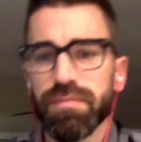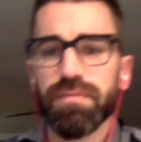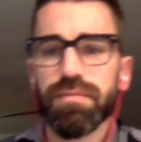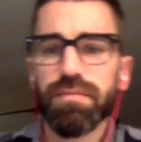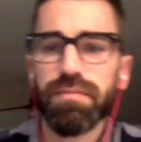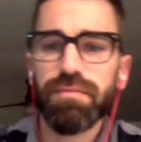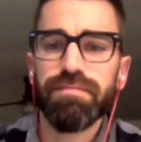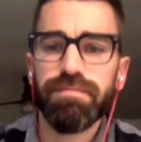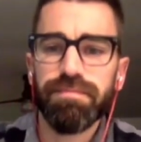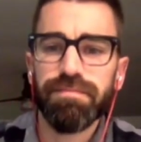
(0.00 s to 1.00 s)

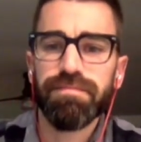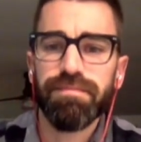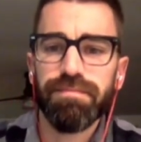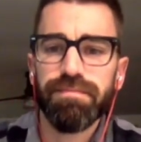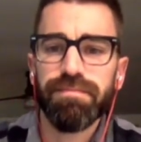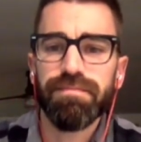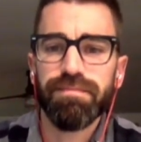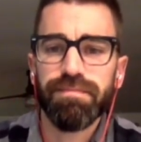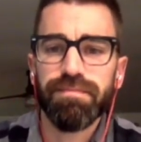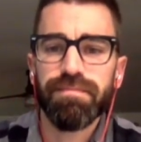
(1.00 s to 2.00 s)

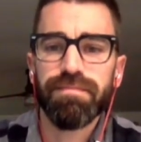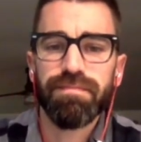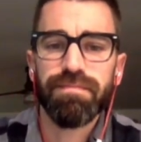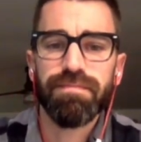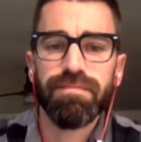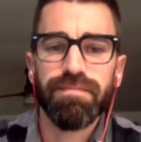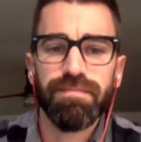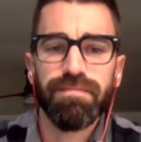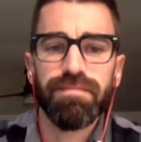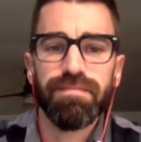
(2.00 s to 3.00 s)

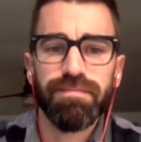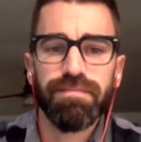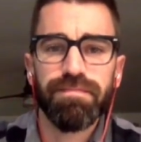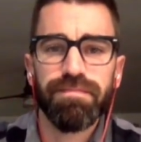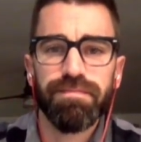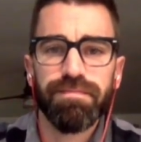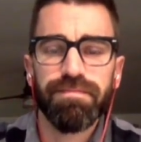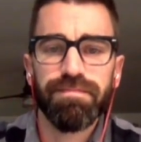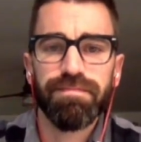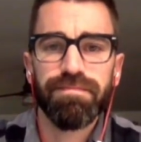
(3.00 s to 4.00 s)
[no speech]